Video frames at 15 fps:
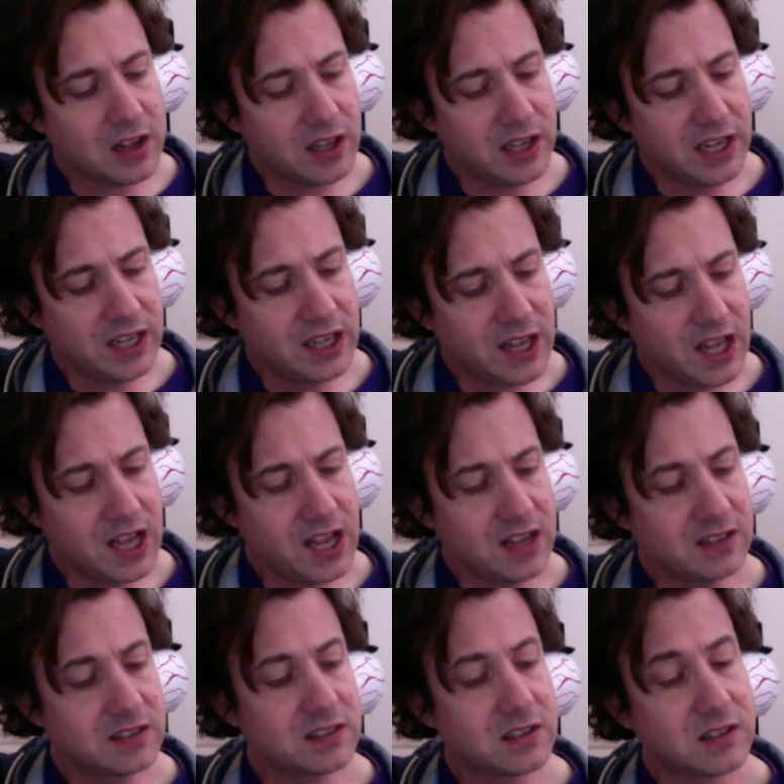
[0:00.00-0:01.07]
clean the
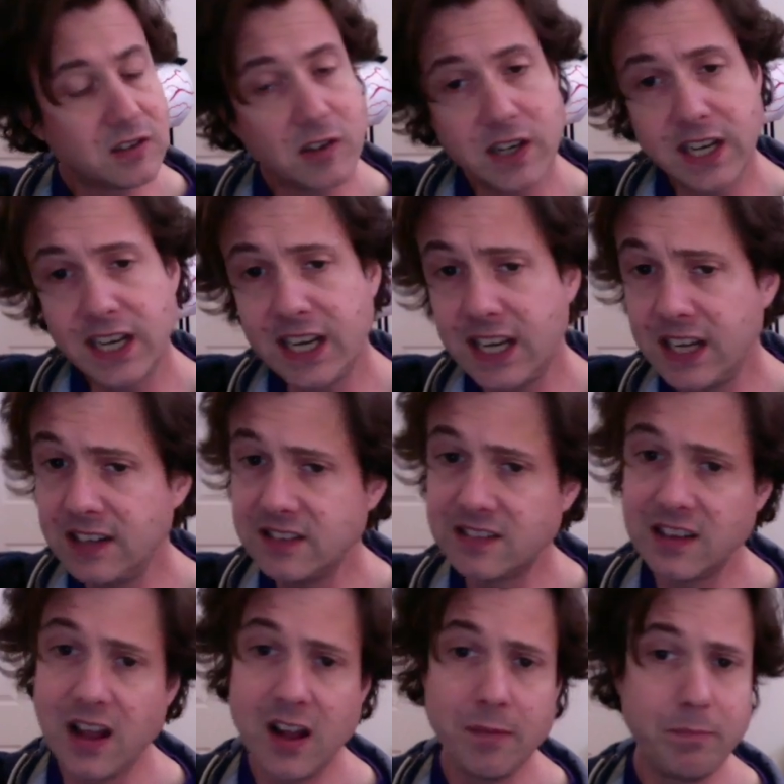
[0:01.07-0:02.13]
streets,
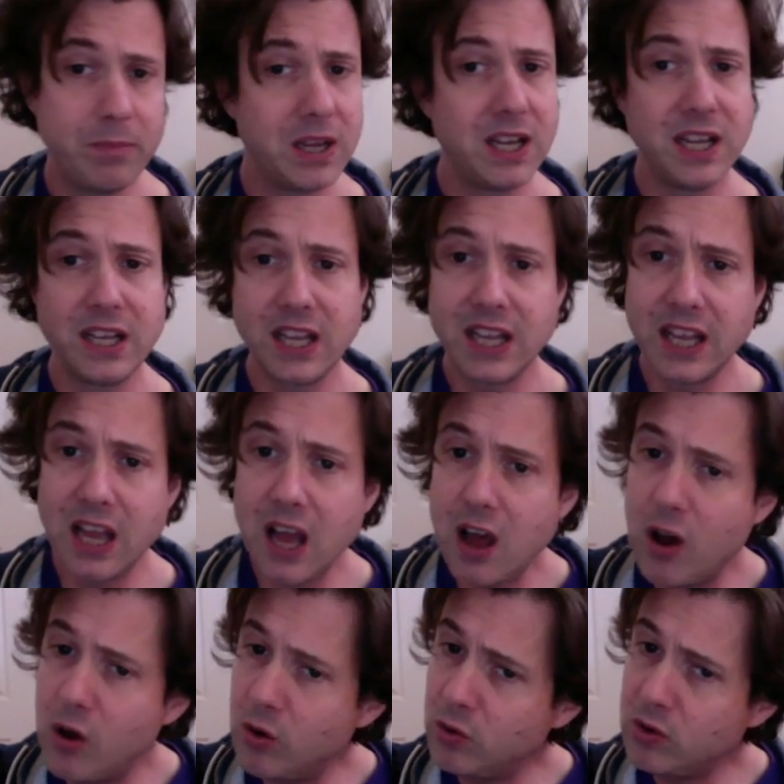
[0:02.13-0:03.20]
I'll be the
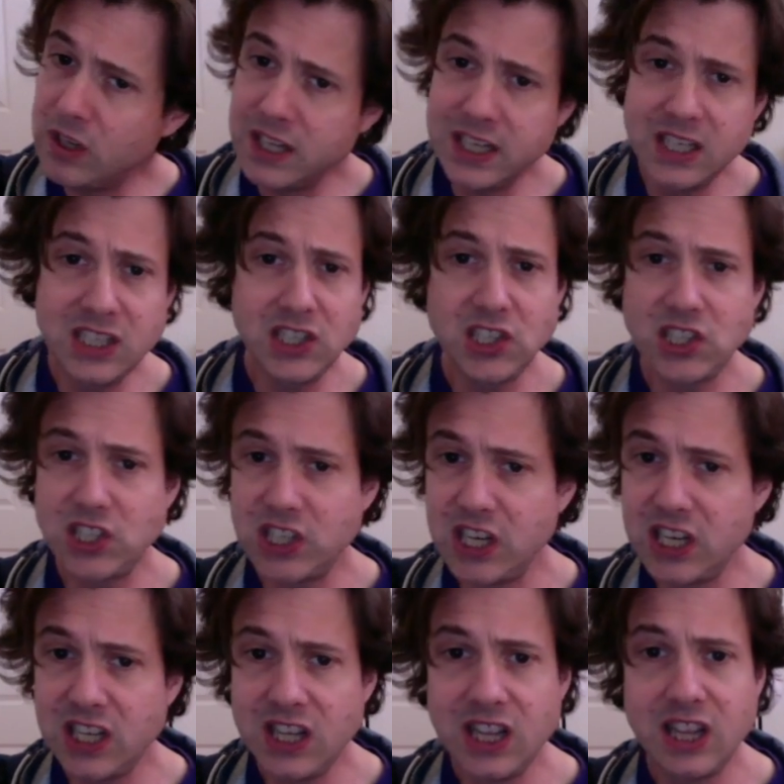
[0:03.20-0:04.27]
only
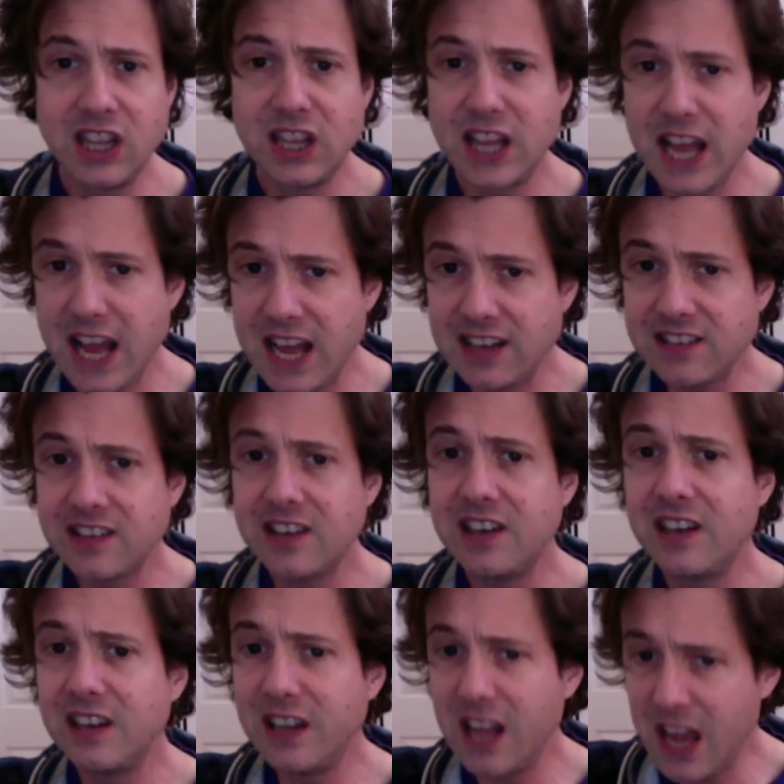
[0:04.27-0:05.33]
shit that's
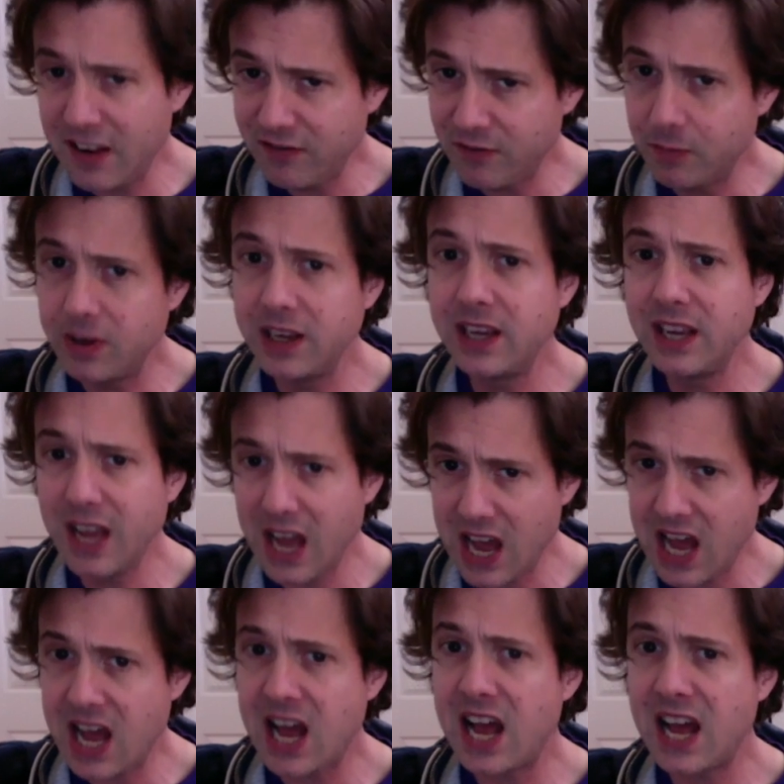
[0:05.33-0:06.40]
left
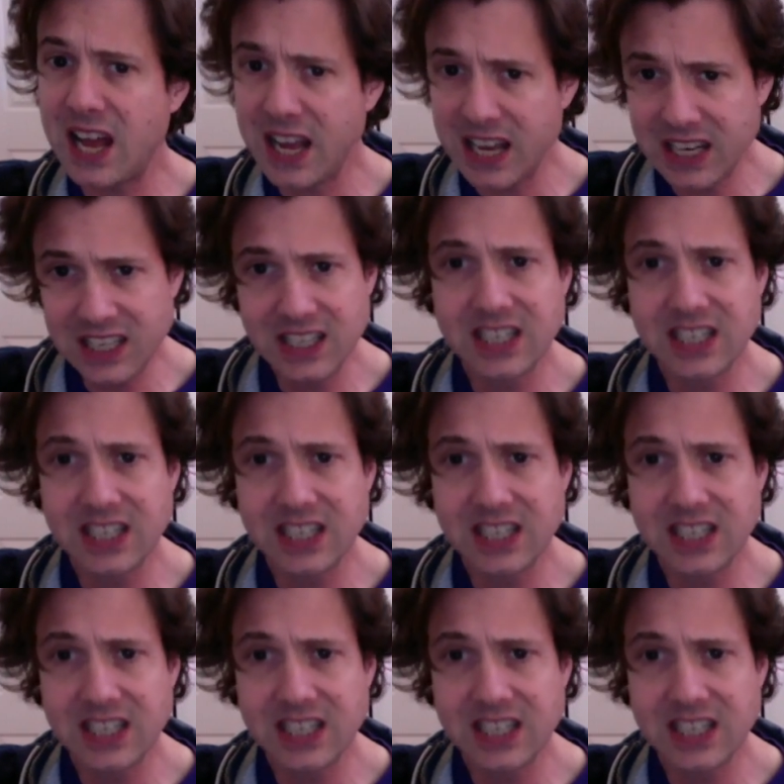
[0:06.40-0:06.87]
behind.